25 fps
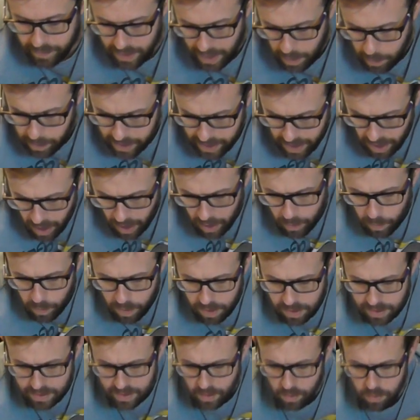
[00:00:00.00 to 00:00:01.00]
There we go.
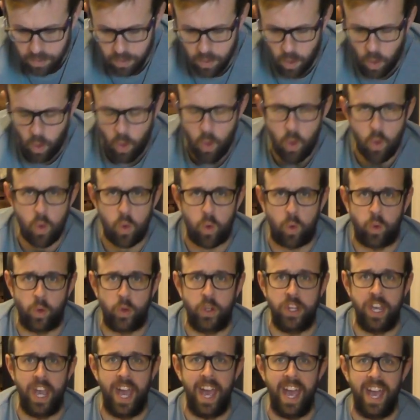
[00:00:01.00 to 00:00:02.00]

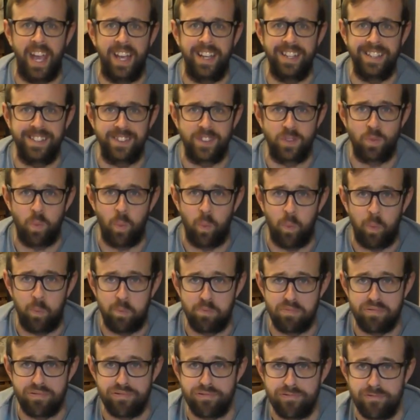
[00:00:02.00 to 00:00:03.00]
Oh, yeah, it's
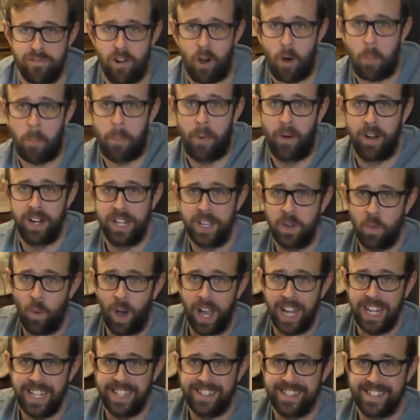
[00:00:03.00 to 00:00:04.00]
properly
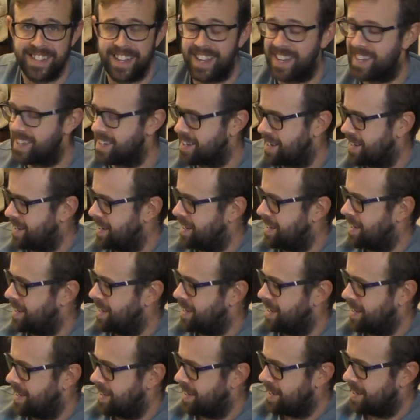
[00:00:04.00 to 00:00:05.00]
weighty.
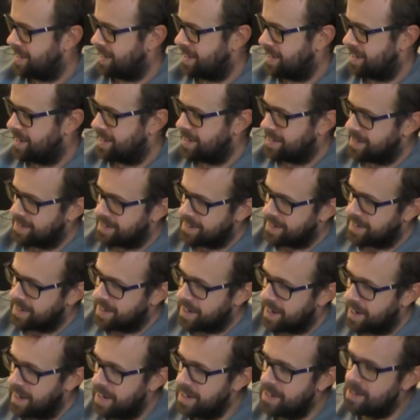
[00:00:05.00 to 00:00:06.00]

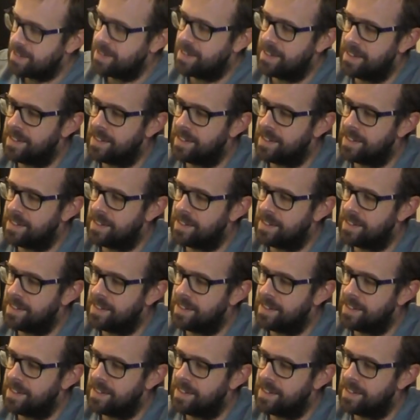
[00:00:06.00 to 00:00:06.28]
Okay.